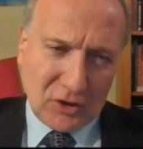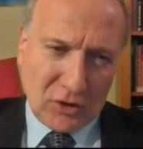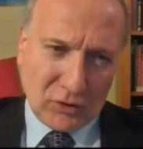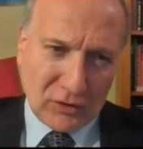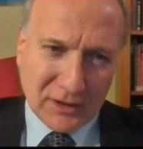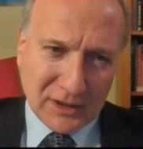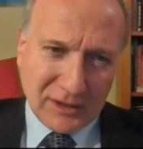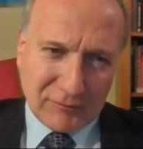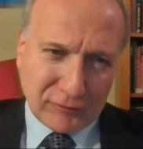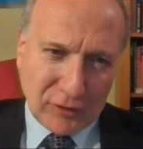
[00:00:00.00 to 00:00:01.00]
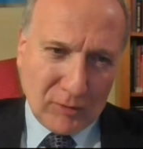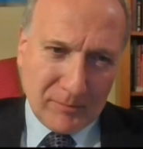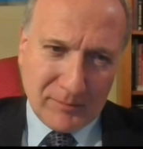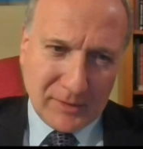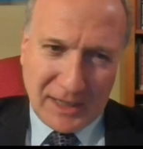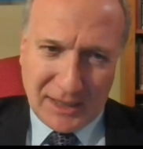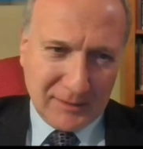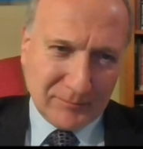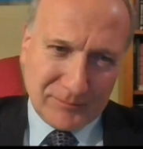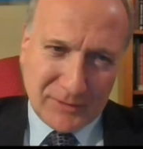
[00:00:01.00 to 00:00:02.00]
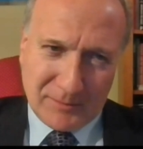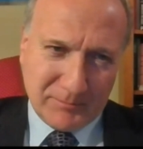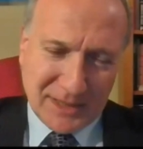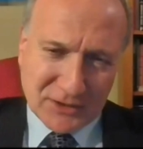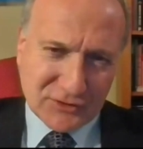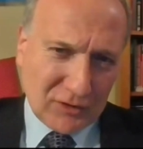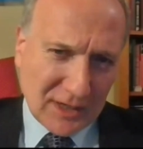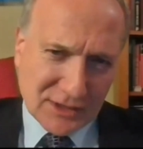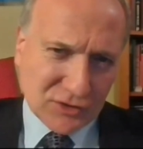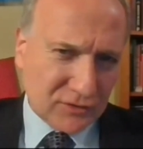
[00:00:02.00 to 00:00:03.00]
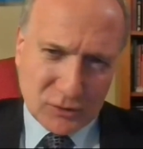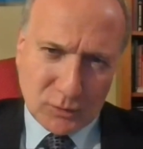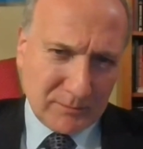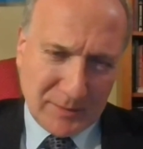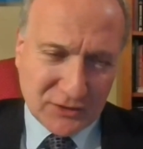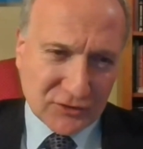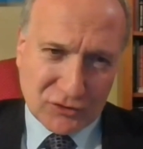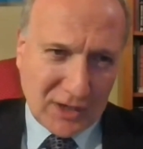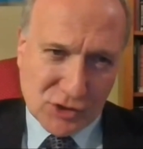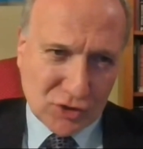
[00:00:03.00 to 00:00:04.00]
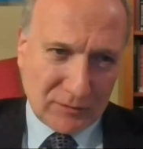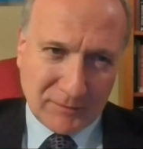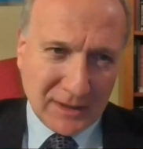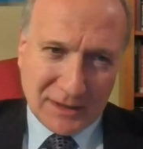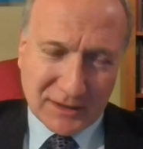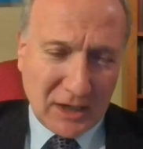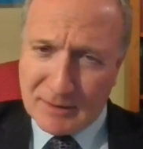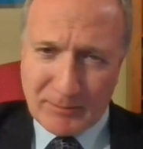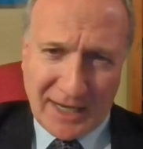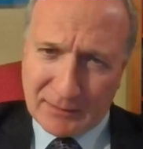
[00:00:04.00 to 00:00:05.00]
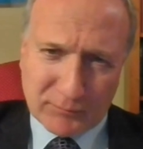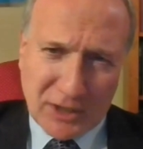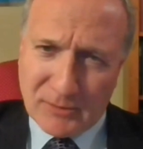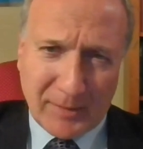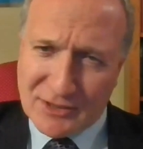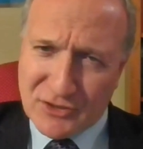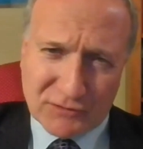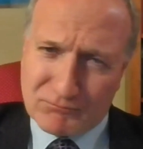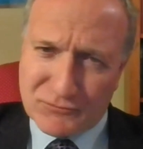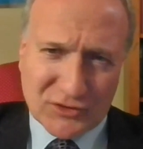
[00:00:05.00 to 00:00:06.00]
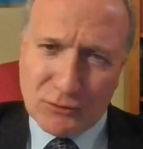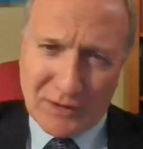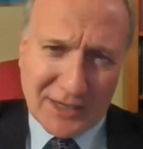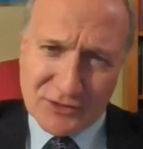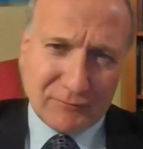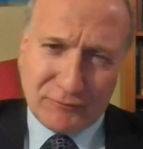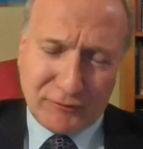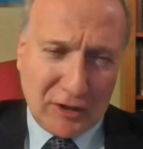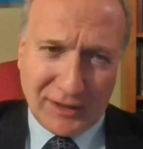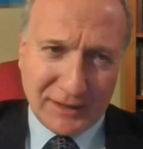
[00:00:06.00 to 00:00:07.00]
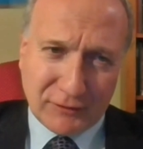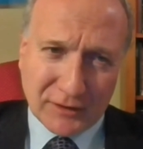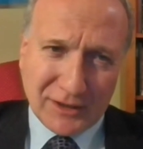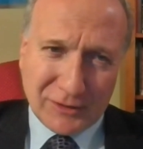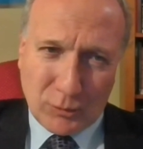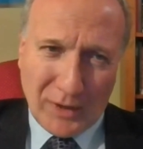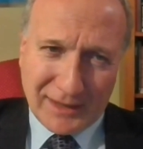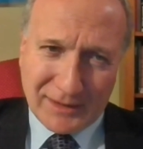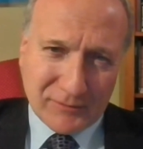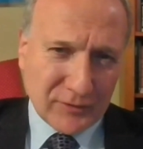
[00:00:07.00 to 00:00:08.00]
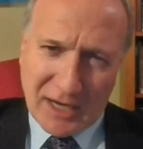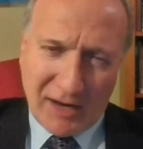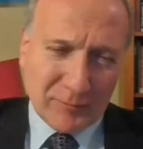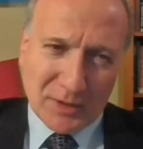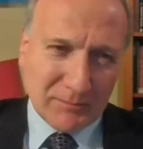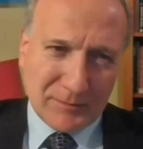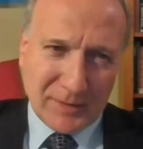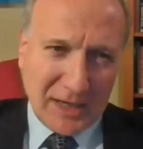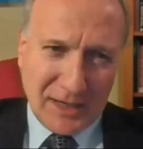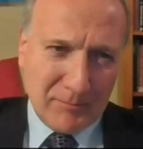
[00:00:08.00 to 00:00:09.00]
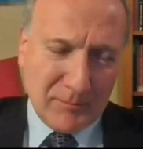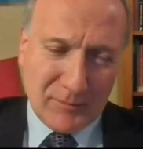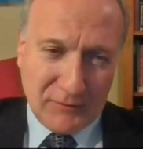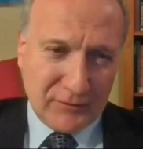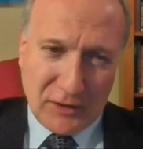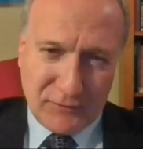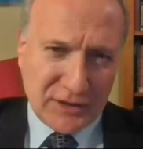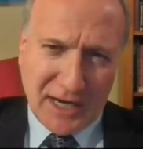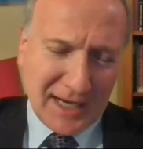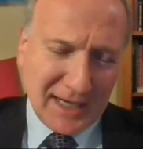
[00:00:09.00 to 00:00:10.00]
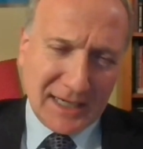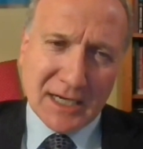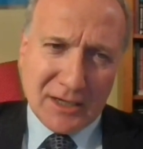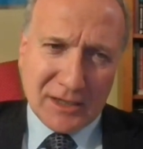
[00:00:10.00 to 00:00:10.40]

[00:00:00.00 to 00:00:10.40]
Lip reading: along from administration to administration, going back to 2005, when the government of the day